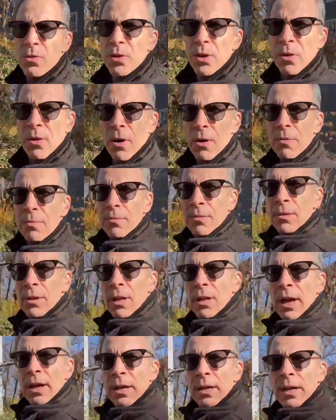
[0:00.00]
There are a
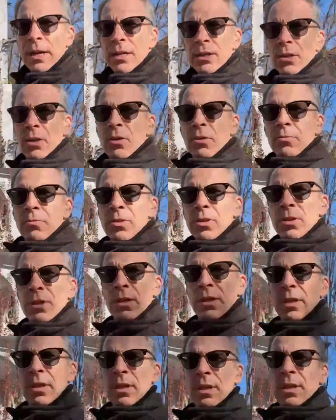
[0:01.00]
lot of nice homes
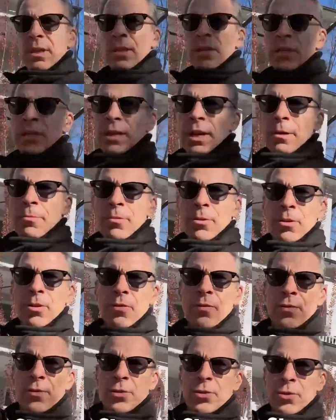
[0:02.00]
in this neighborhood,
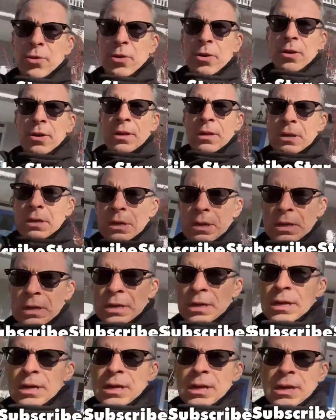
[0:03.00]
for sure.
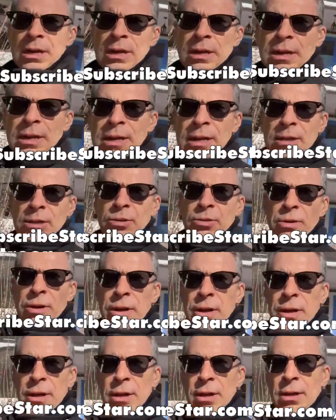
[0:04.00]
I'm not
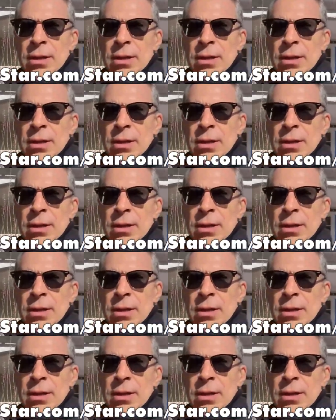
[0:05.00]
trying to